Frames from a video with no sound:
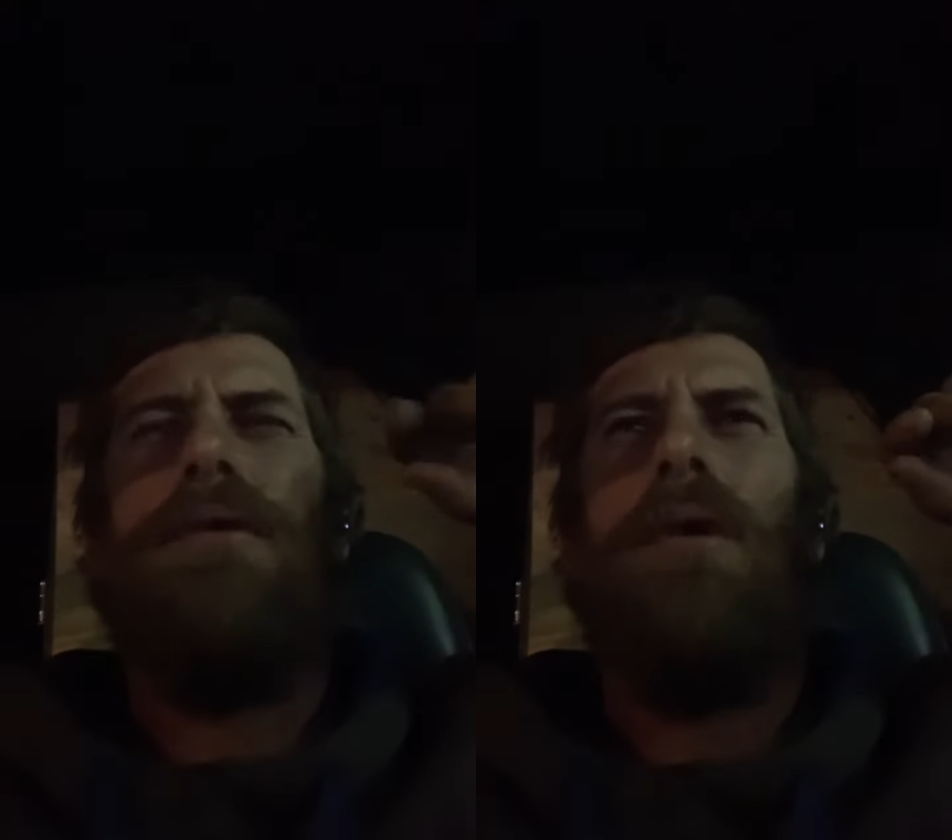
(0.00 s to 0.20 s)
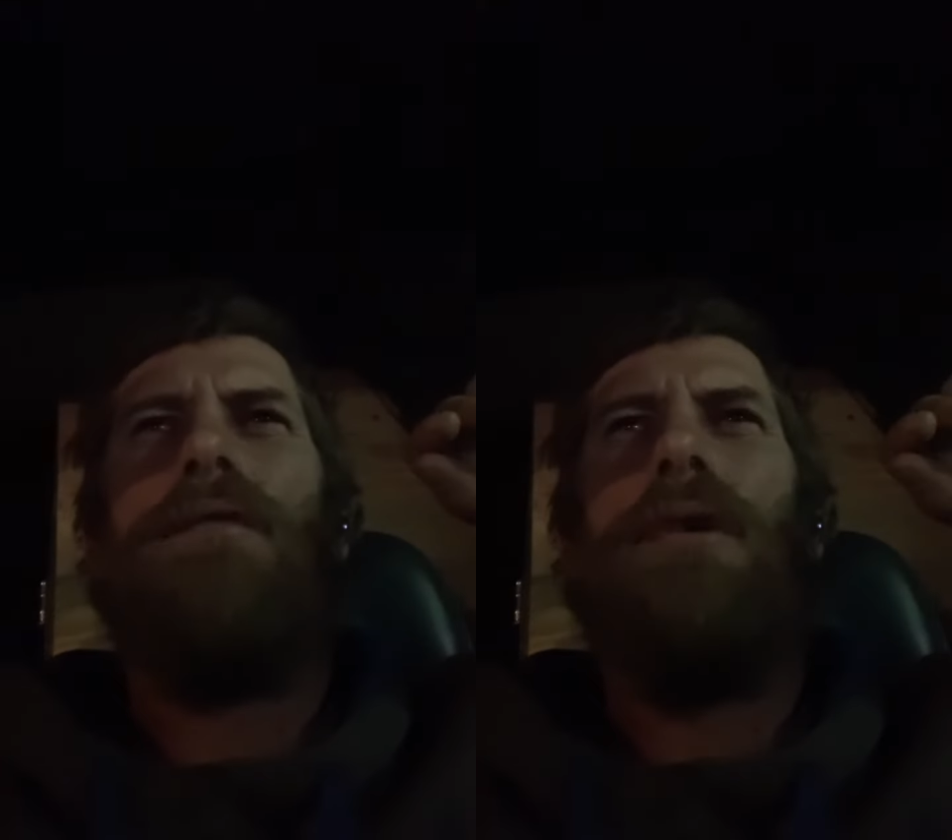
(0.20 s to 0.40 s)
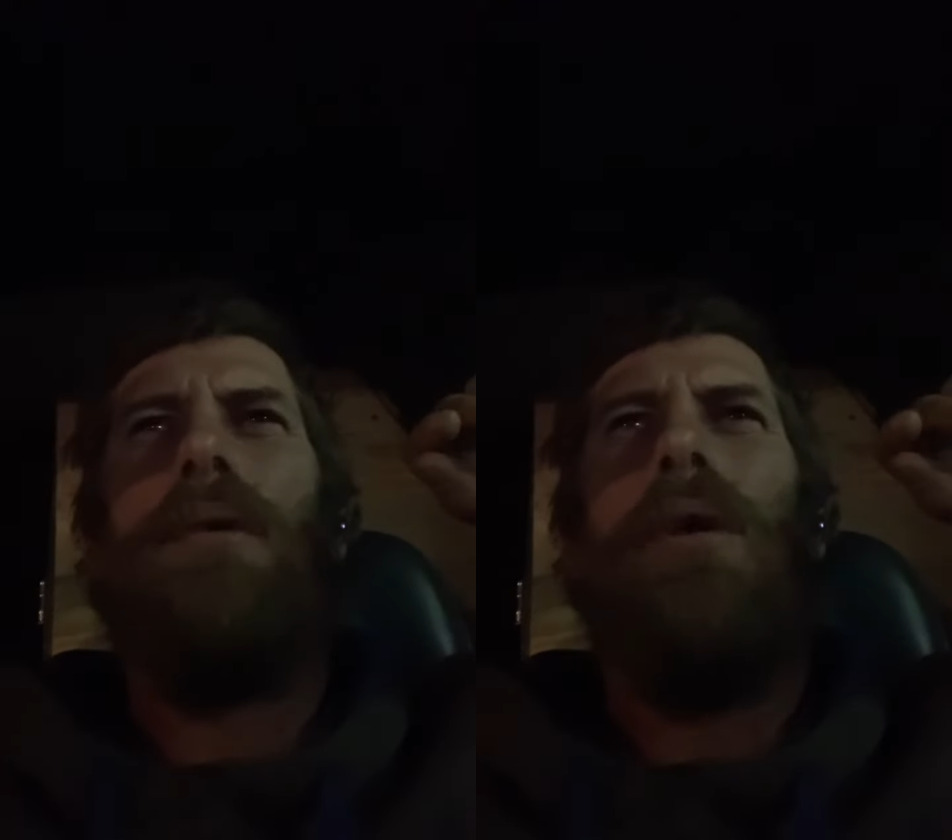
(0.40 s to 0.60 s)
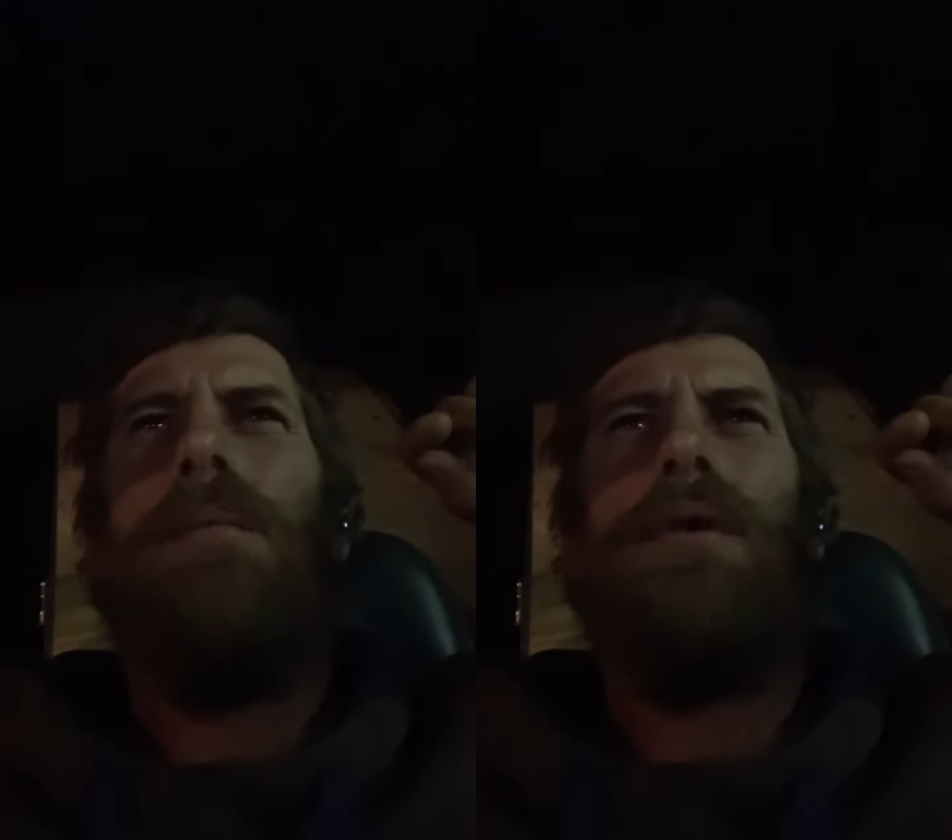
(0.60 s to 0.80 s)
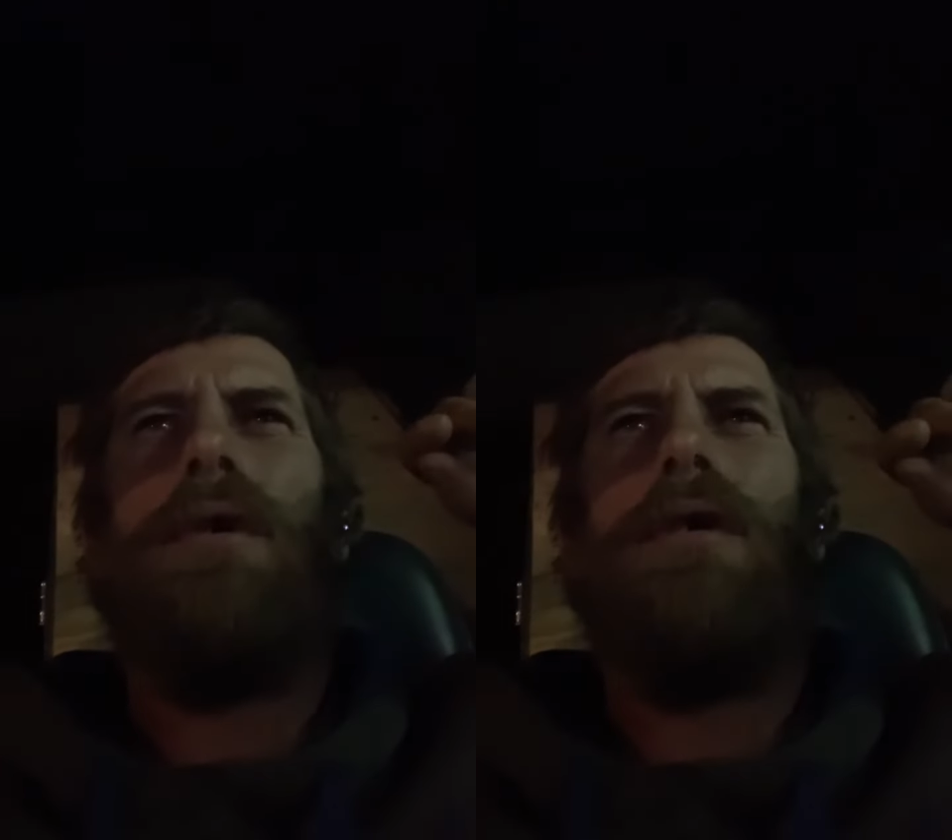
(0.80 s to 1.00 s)
know if they were
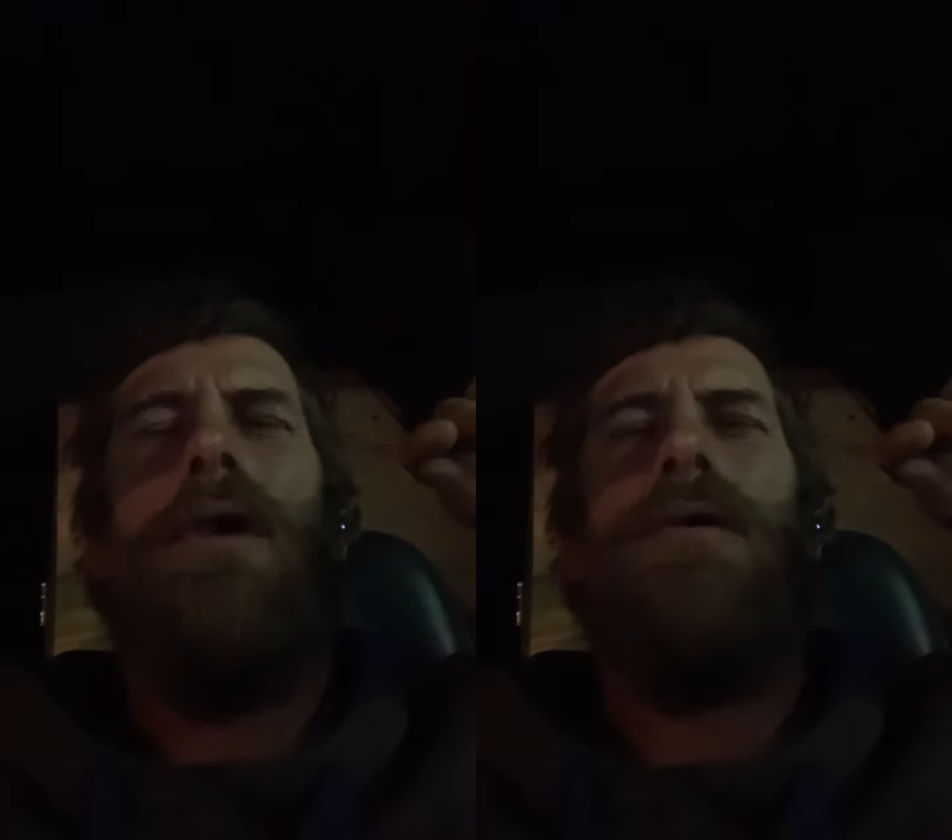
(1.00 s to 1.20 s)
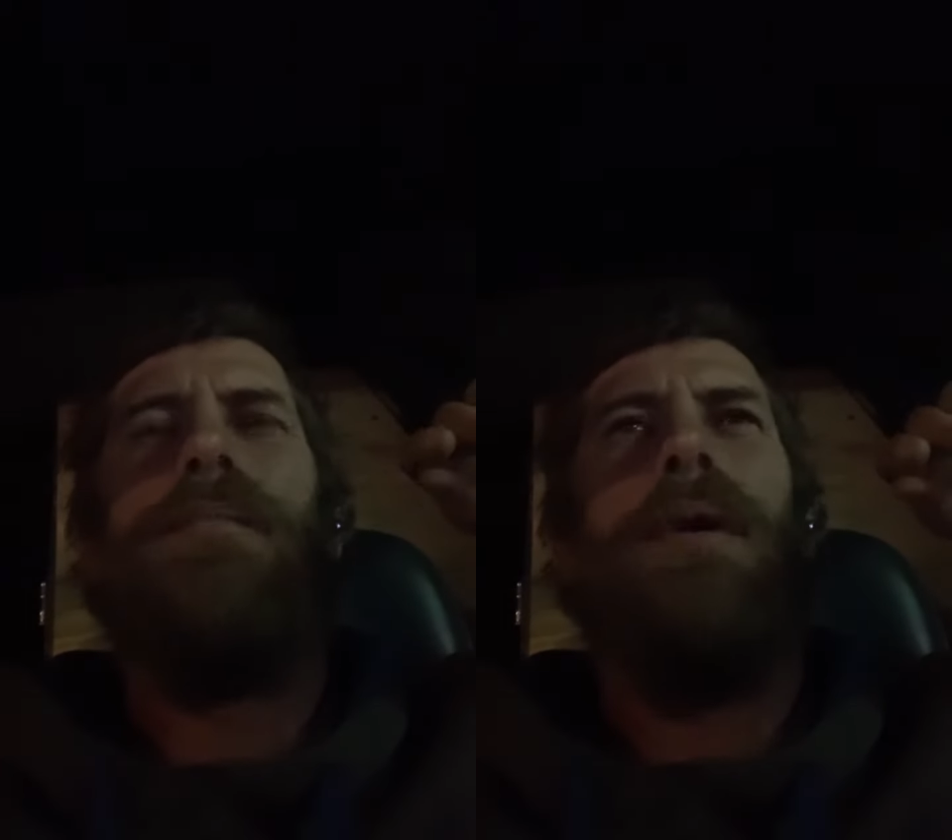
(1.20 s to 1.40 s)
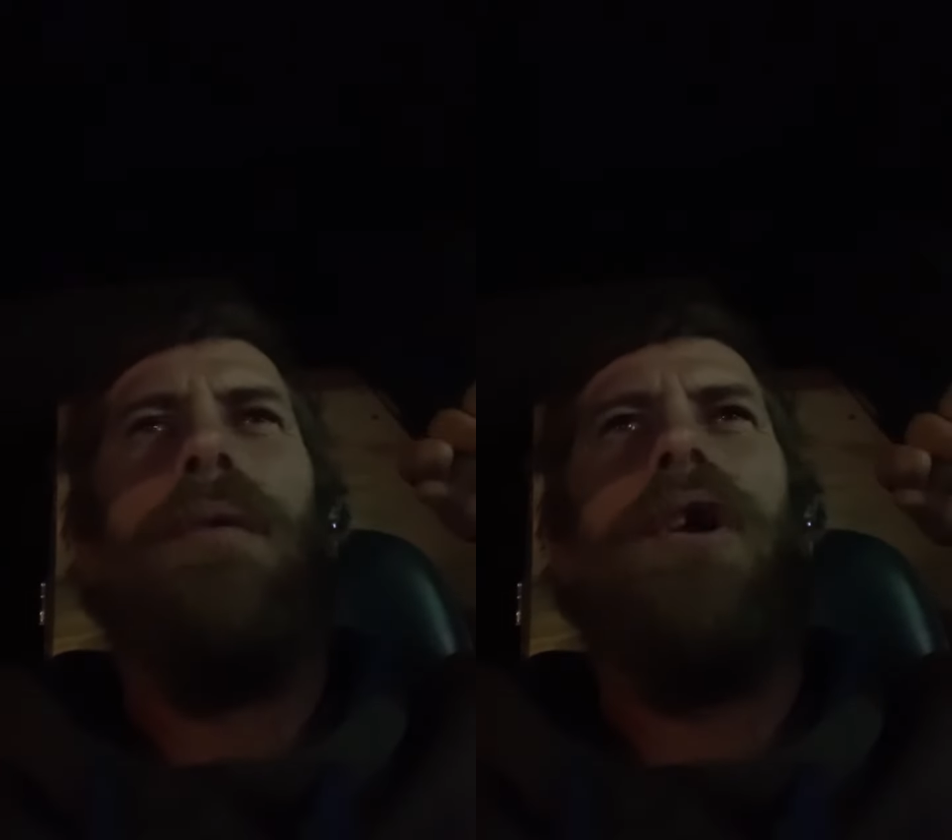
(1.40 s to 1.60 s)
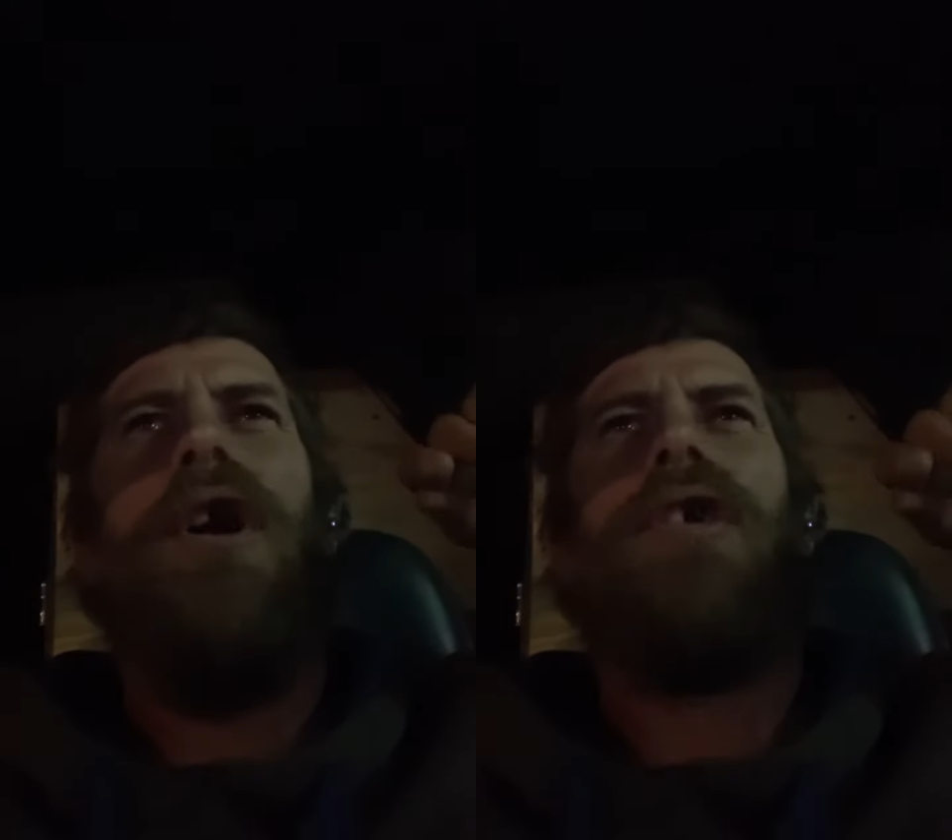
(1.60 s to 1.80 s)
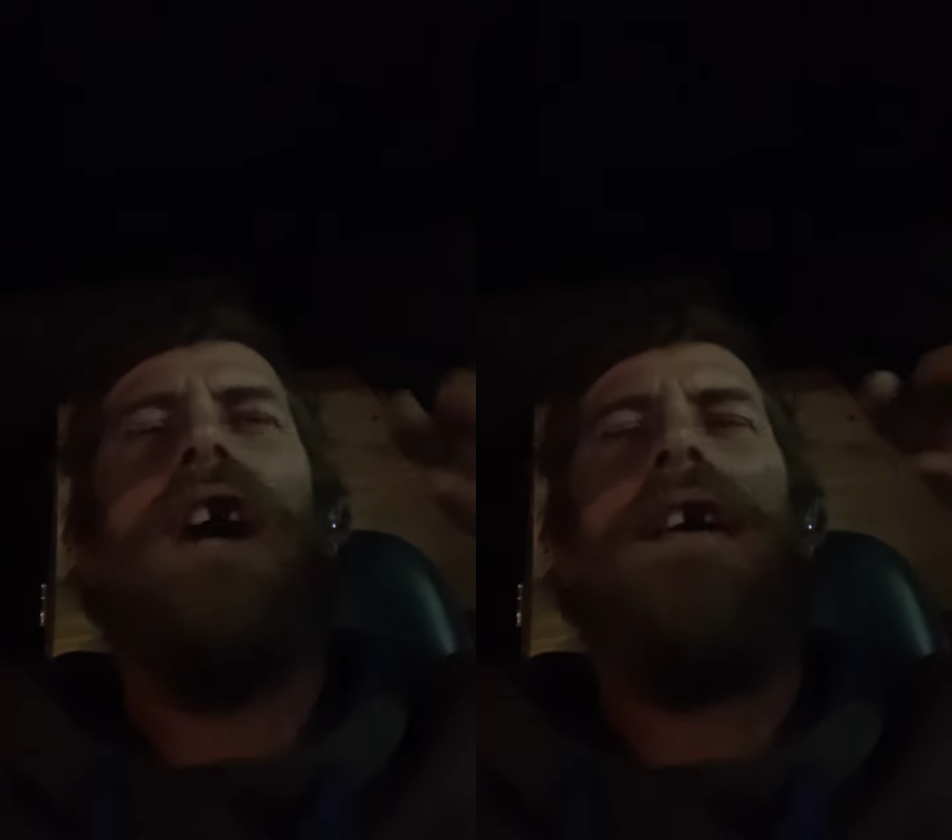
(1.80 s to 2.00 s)
open or closed but we
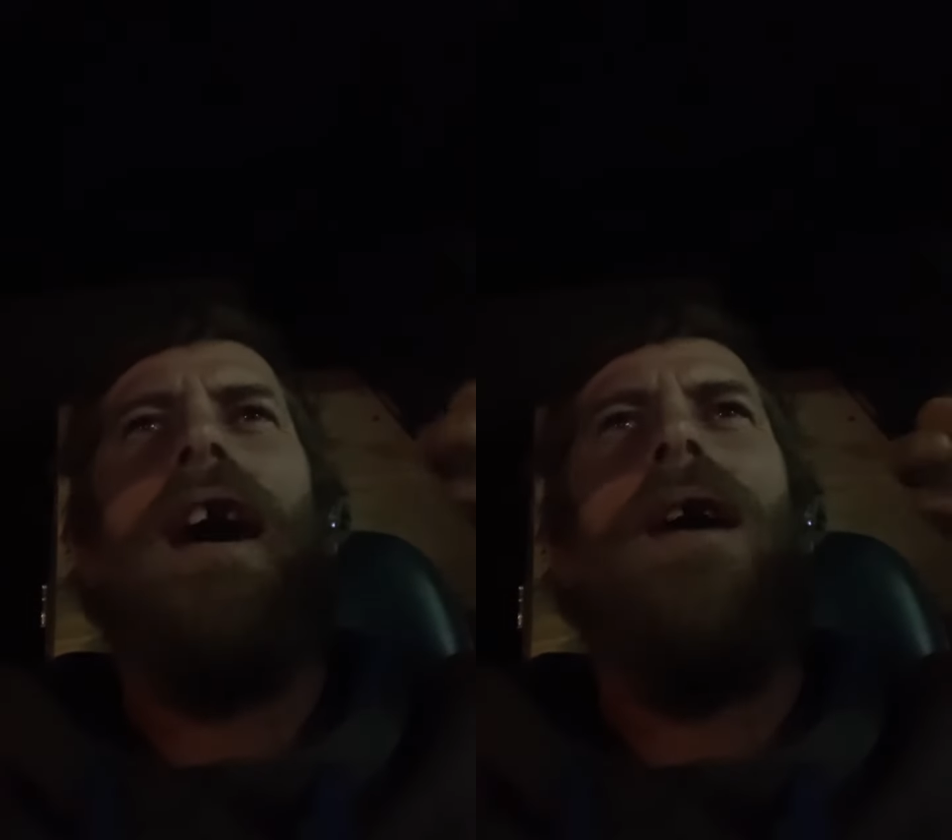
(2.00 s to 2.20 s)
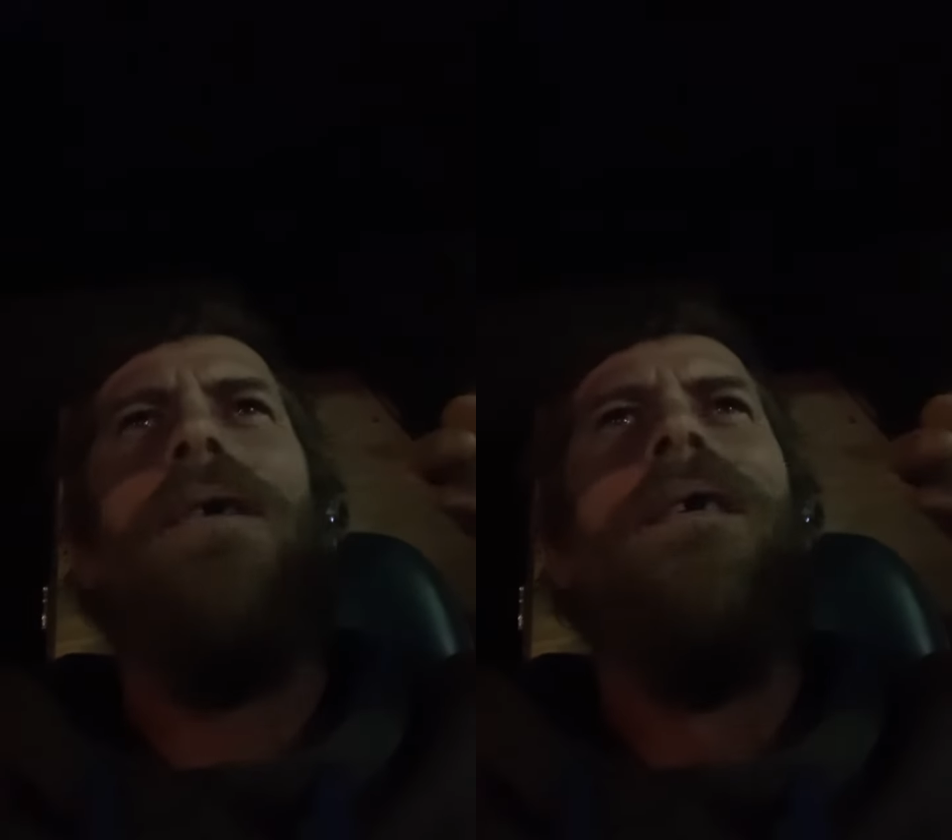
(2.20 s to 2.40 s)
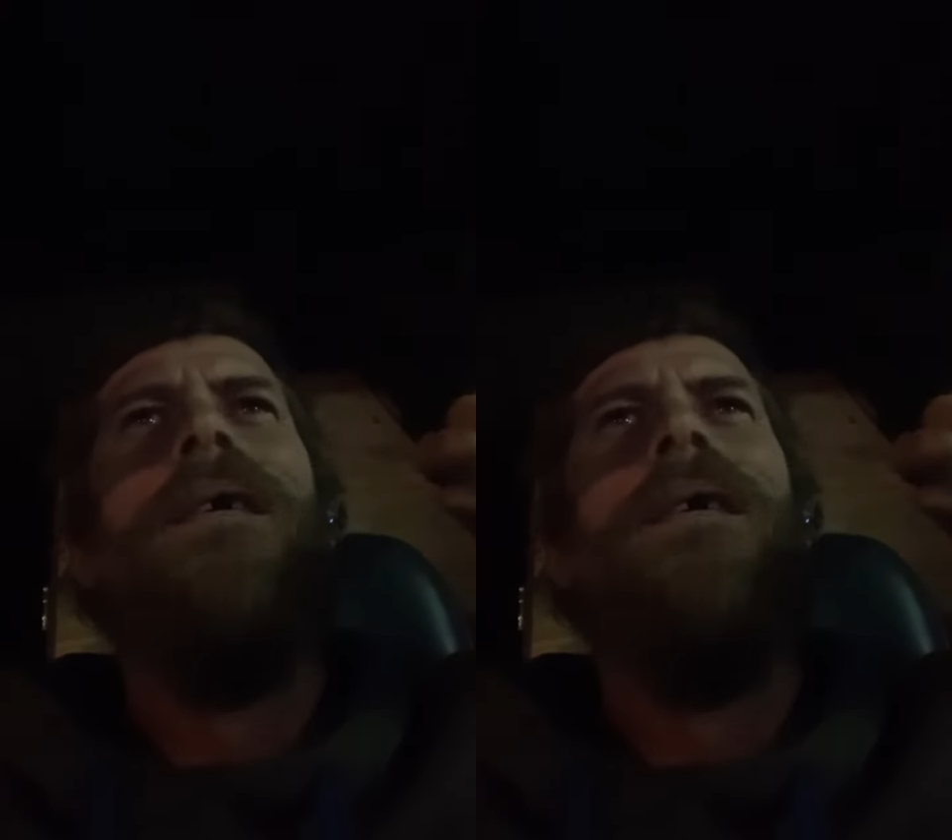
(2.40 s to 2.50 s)
all got out